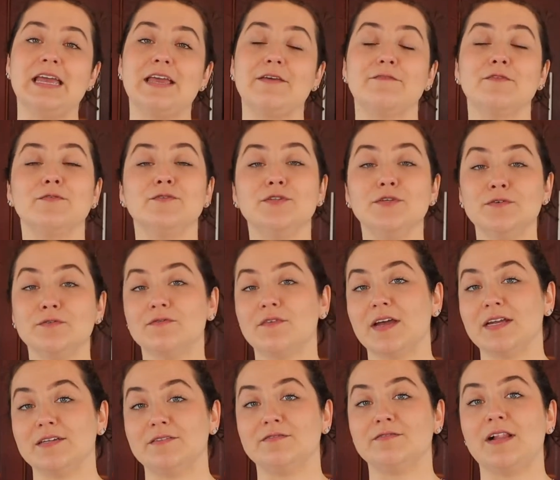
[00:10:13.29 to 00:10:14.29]
If you do
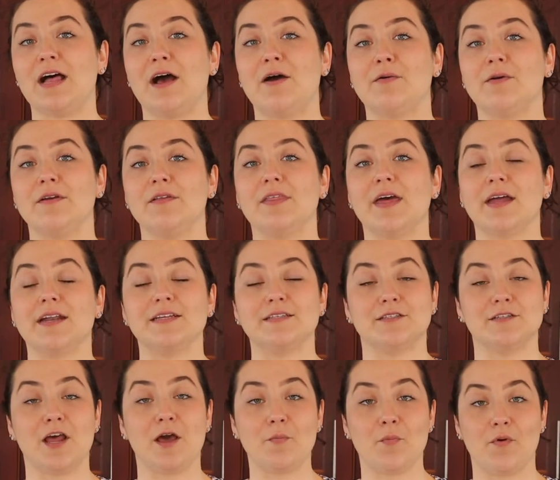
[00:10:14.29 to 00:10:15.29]
find a flower that
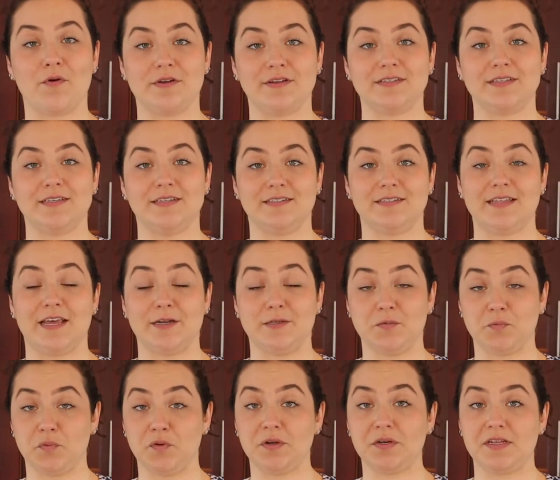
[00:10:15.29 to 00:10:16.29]
is not poisonous, that is
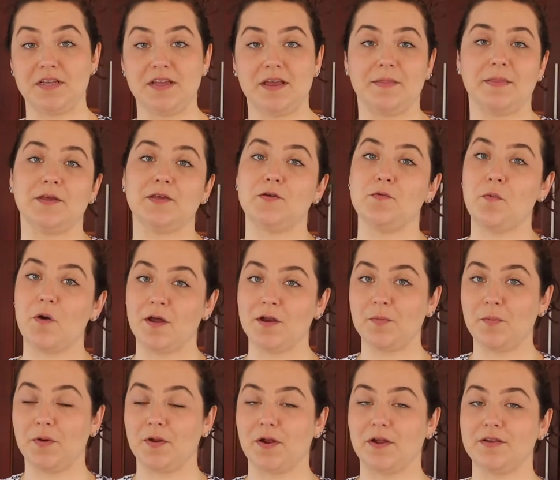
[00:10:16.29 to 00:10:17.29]
pretty, and that you
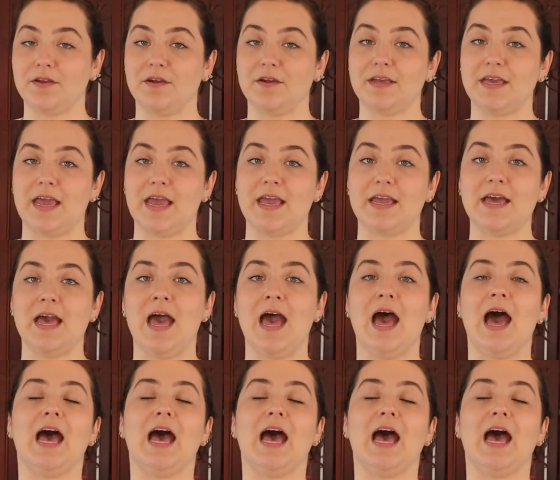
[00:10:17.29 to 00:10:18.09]
want to put on your cake,